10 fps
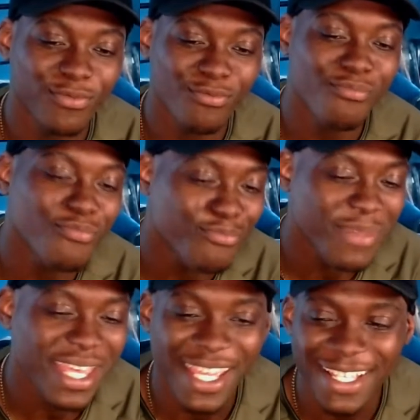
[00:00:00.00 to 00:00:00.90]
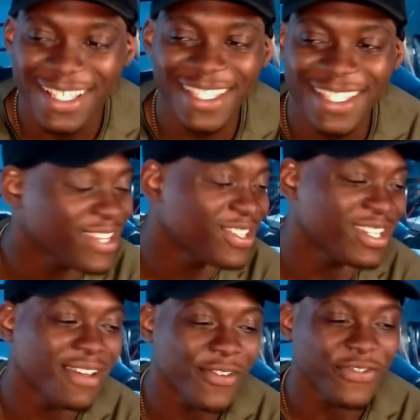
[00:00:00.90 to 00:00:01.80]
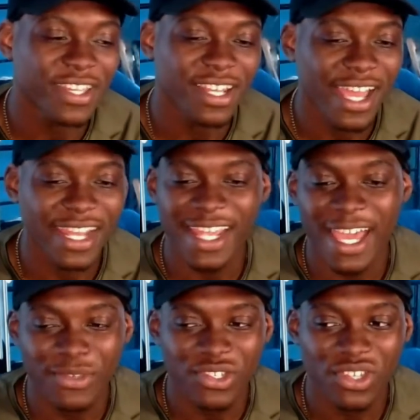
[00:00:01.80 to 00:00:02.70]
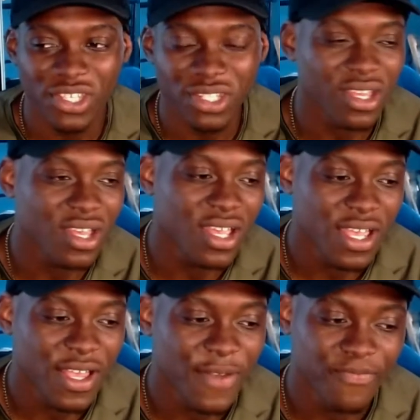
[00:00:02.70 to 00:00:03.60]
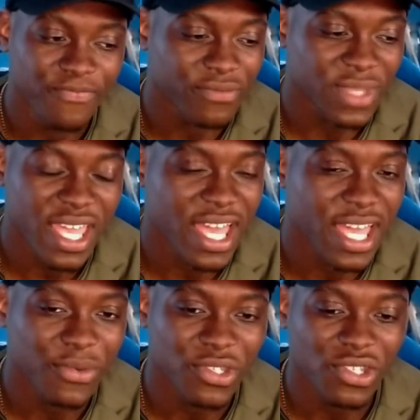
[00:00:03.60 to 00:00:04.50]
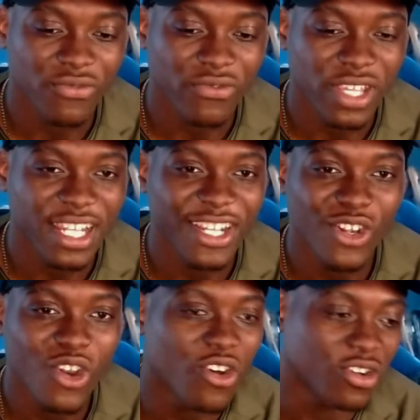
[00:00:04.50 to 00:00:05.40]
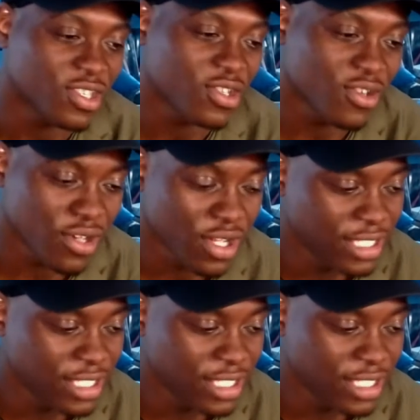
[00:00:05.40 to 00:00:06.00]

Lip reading: minute, second, everything like that. It was just, yeah, it was just really long. So,